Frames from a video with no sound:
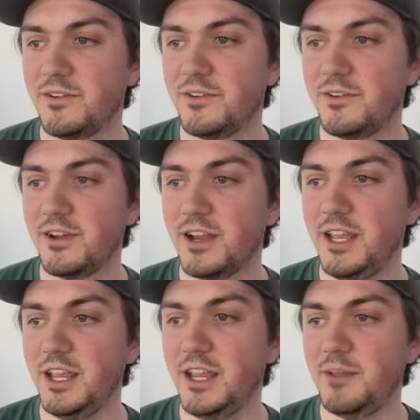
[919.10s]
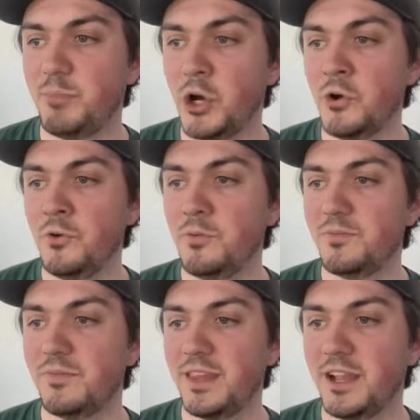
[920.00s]
Ready, boom,
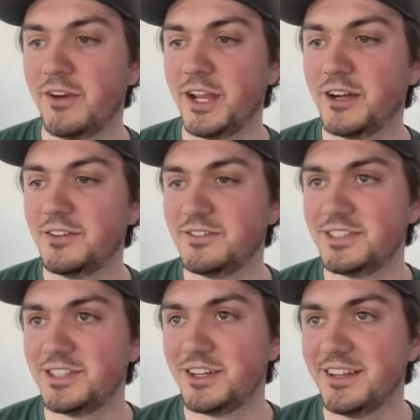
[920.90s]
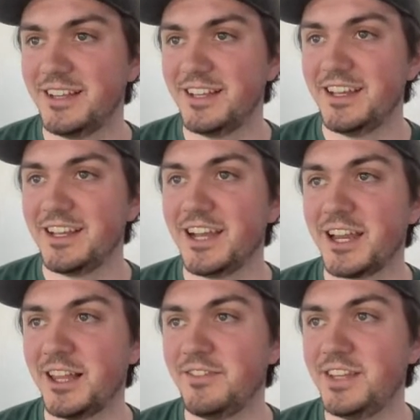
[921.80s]
there we go. So
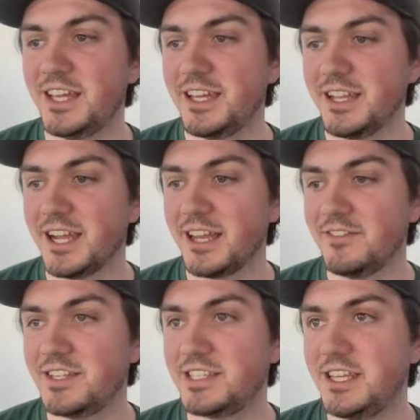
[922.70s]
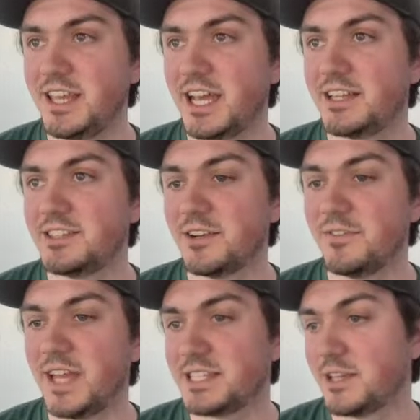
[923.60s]
gotta love to see that. So
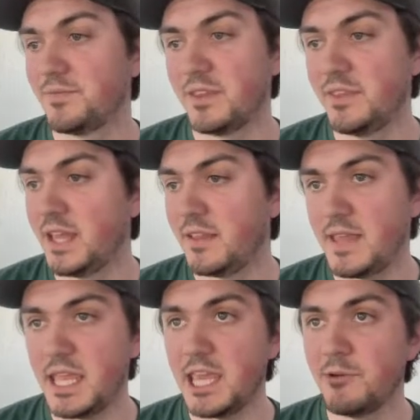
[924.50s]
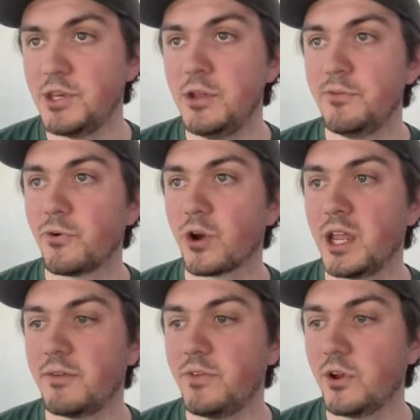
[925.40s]
that's something that he would do for
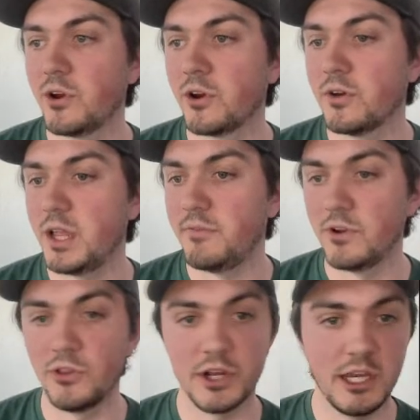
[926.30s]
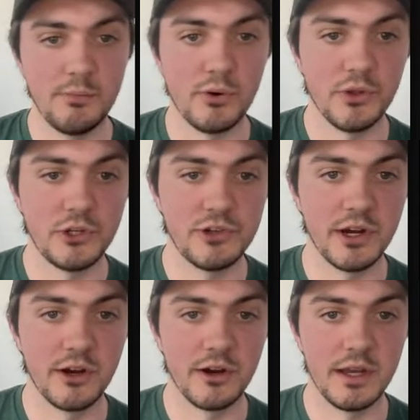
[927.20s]
you if you're looking to pull the
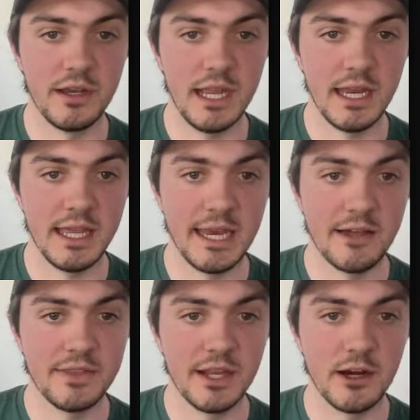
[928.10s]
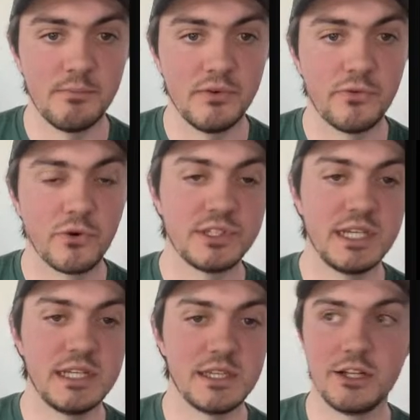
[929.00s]
trigger and get out there before
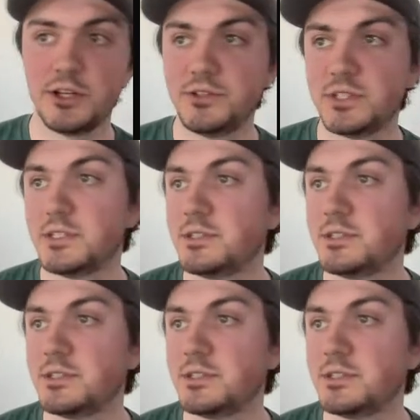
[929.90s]
season closes.